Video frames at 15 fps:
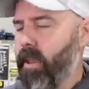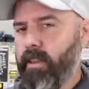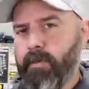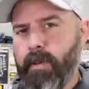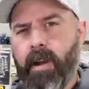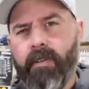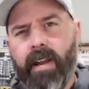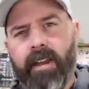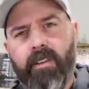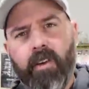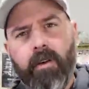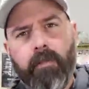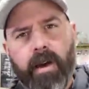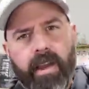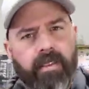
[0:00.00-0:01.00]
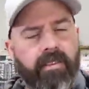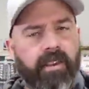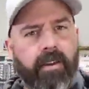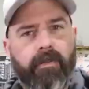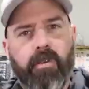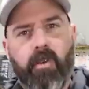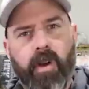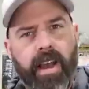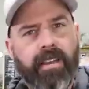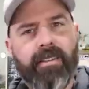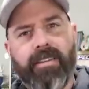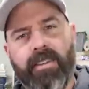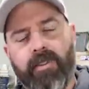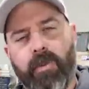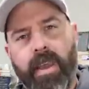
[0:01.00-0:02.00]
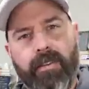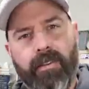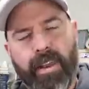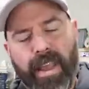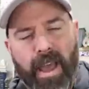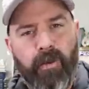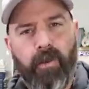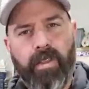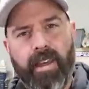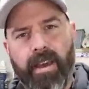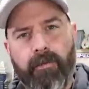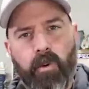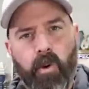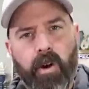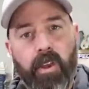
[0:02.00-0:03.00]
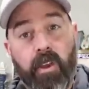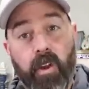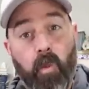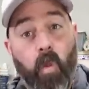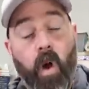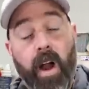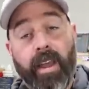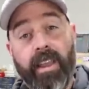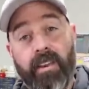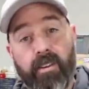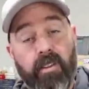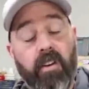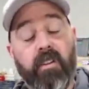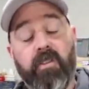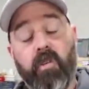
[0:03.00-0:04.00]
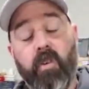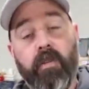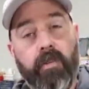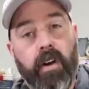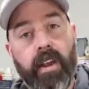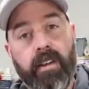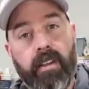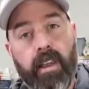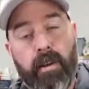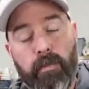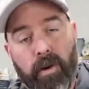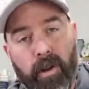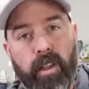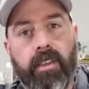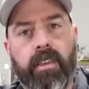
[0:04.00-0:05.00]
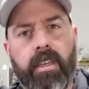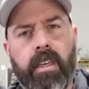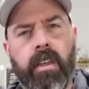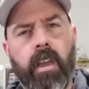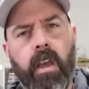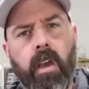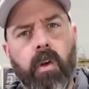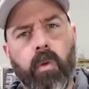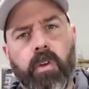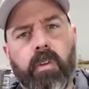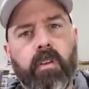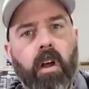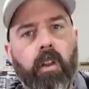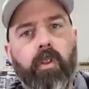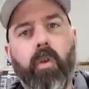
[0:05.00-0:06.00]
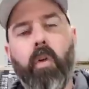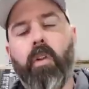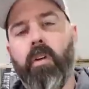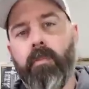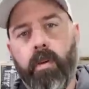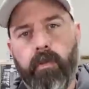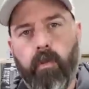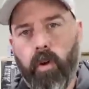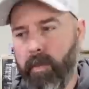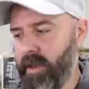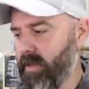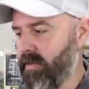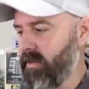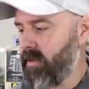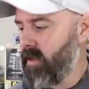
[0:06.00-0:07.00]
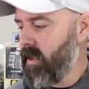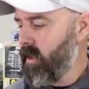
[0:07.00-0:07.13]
As a matter of fact, you can buy the stuff through us since we have an account with them, or you can walk into their storefront in Burlington, which is called Northern Performance.